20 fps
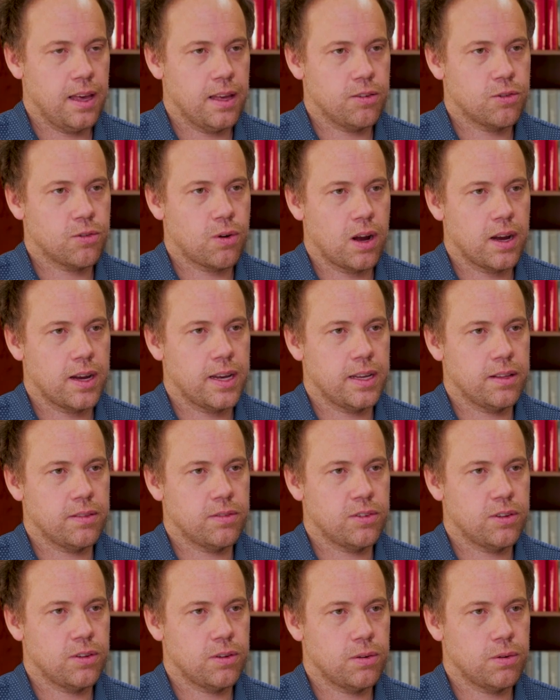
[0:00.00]
and
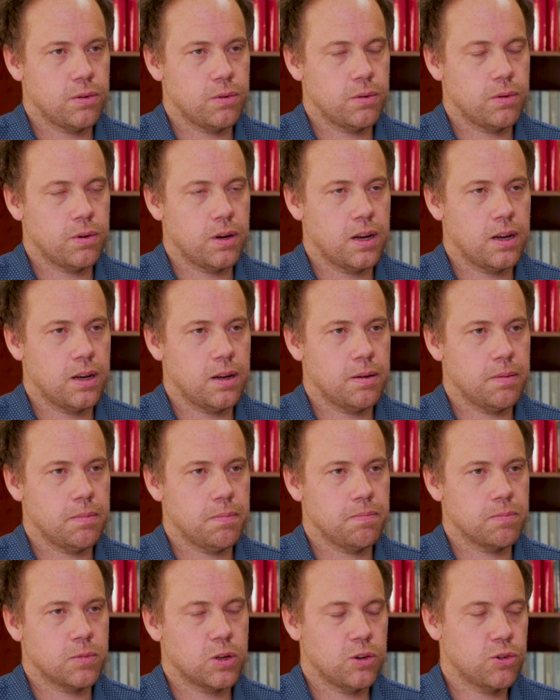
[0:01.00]
trying to
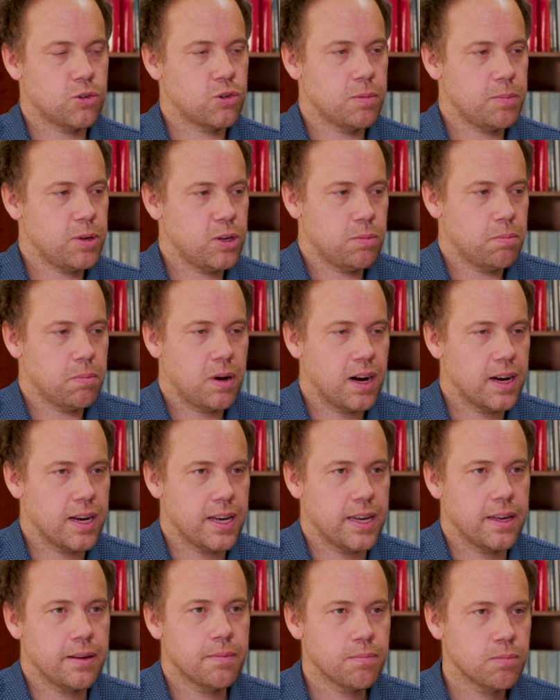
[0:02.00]
contribute
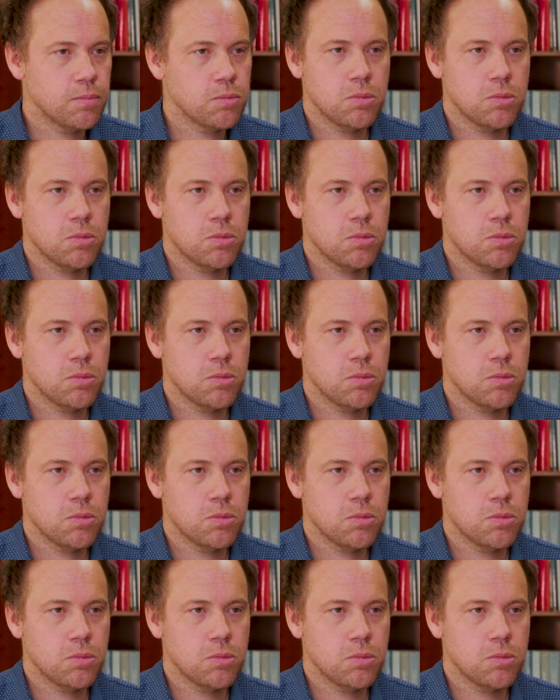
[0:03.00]
my